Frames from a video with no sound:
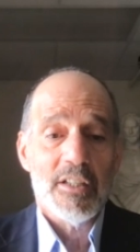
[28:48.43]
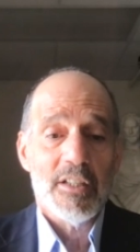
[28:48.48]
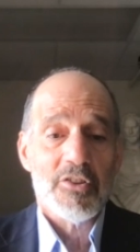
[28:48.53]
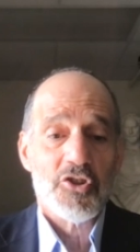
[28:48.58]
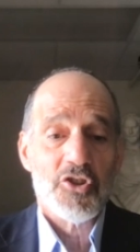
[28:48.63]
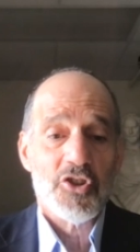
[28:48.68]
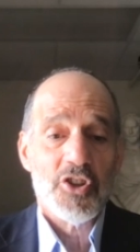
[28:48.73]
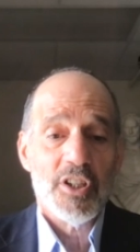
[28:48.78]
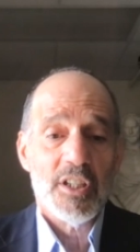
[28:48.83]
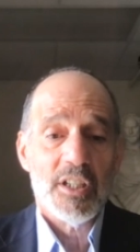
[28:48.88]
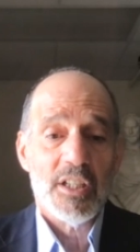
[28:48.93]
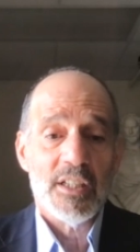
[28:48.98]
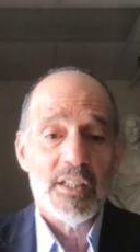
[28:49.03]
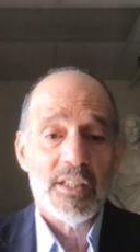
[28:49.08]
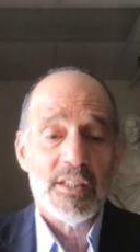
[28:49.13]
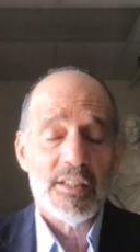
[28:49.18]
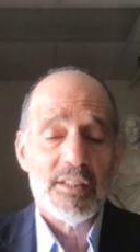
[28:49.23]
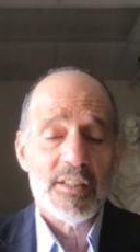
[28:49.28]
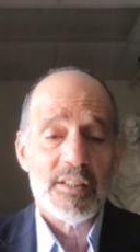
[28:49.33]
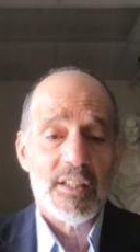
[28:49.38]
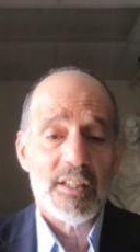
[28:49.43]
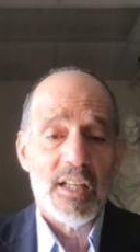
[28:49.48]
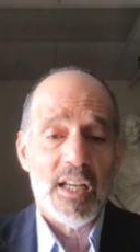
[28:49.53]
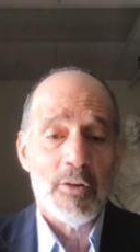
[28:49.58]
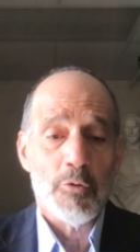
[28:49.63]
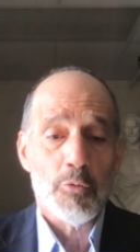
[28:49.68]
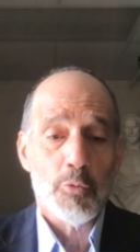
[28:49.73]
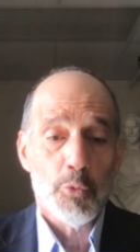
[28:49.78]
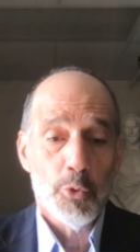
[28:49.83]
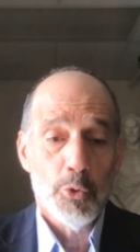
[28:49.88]
She is
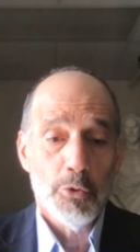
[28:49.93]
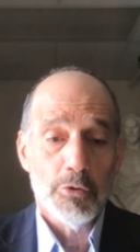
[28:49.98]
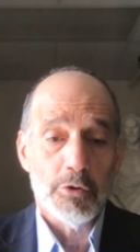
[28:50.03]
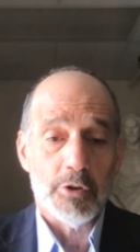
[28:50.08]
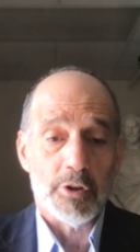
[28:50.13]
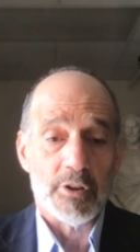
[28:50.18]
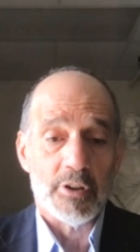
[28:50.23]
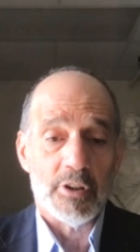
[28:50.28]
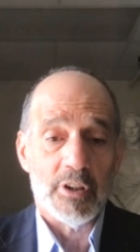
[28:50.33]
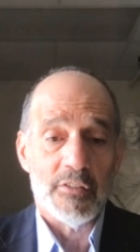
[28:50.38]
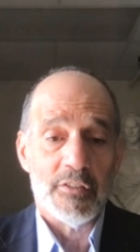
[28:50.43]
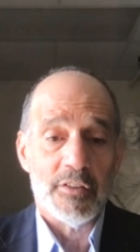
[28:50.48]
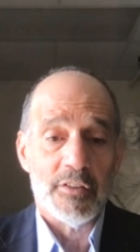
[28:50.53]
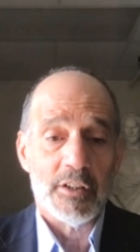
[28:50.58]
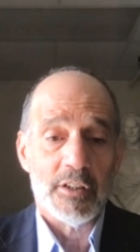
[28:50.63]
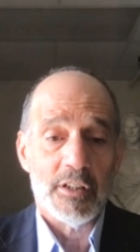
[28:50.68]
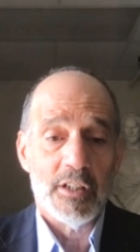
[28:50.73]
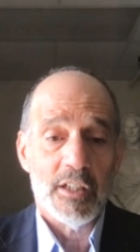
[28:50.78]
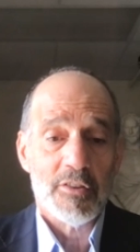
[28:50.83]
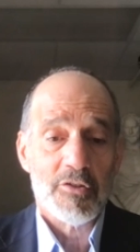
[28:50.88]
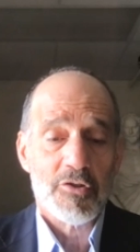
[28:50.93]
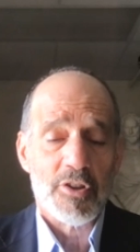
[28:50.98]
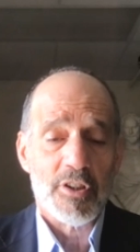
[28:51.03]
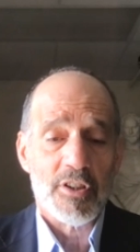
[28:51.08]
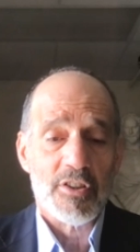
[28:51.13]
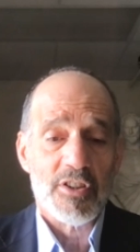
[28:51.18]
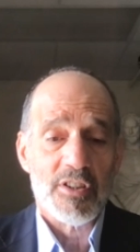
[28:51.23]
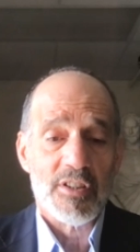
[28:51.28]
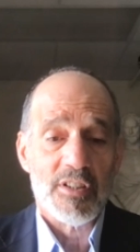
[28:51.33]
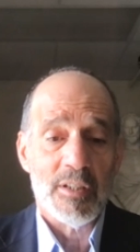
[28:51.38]
a ruler of her
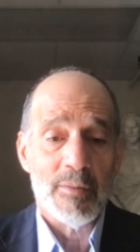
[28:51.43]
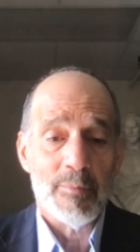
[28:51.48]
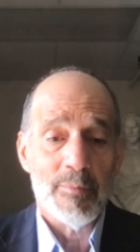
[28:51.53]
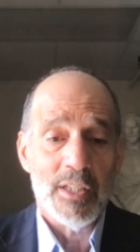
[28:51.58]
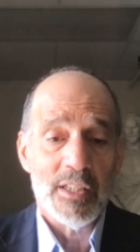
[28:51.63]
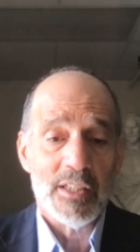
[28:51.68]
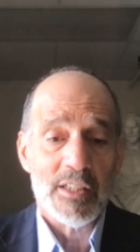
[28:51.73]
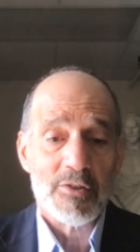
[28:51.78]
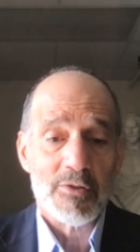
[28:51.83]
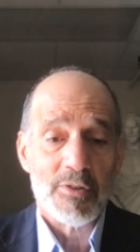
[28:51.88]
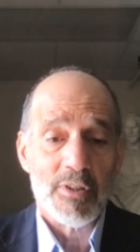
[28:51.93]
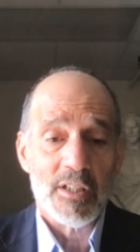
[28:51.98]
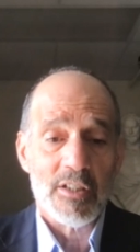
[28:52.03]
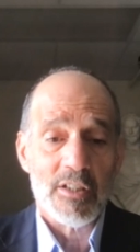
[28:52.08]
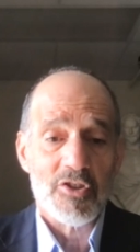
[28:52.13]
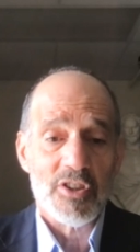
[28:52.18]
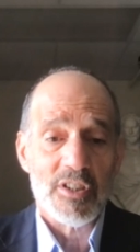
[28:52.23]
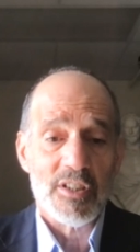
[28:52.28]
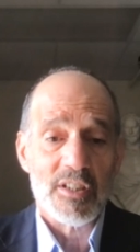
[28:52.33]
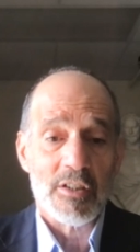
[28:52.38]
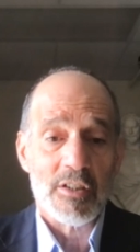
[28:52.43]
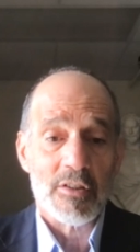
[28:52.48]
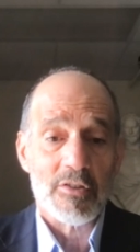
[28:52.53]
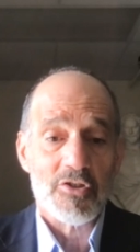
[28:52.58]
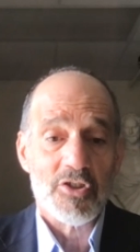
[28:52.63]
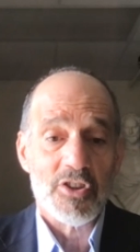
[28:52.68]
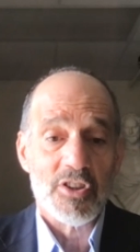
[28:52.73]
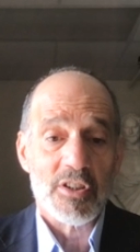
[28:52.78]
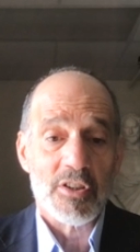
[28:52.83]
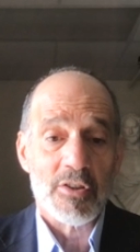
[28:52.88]
country. She's an administrator. She's
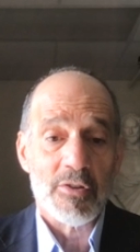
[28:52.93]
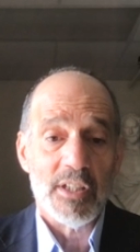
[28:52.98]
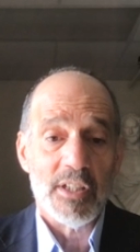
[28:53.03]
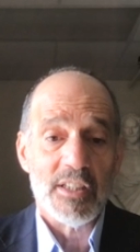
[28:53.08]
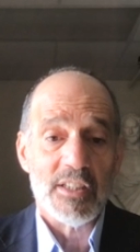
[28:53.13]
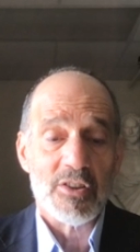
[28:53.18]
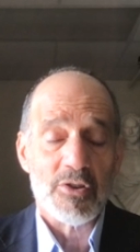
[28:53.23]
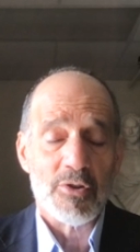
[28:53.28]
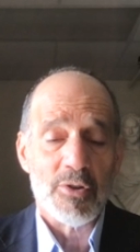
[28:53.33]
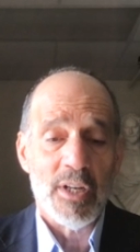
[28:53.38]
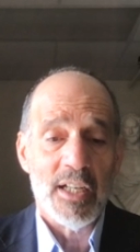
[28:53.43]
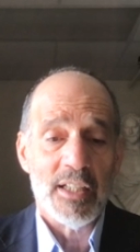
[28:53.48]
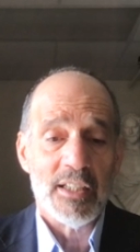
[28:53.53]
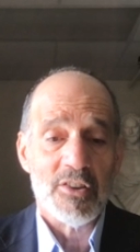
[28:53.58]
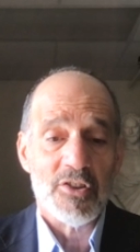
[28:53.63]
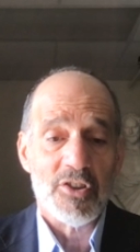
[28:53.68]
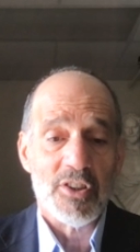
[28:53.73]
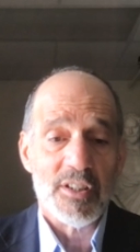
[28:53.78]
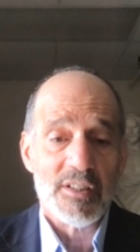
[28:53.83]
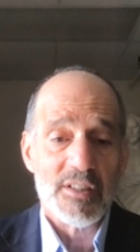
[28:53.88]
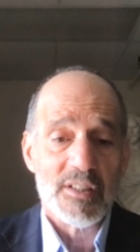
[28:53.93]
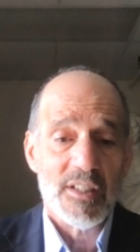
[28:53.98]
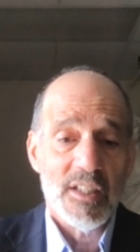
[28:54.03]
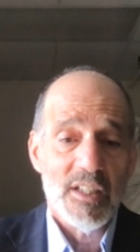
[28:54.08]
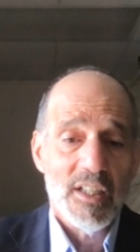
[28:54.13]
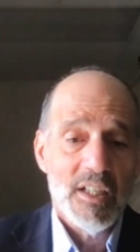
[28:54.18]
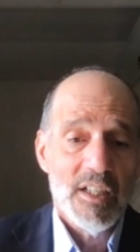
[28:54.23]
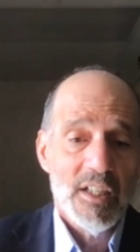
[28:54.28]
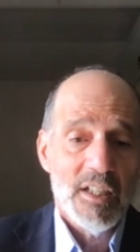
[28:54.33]
a great strategist.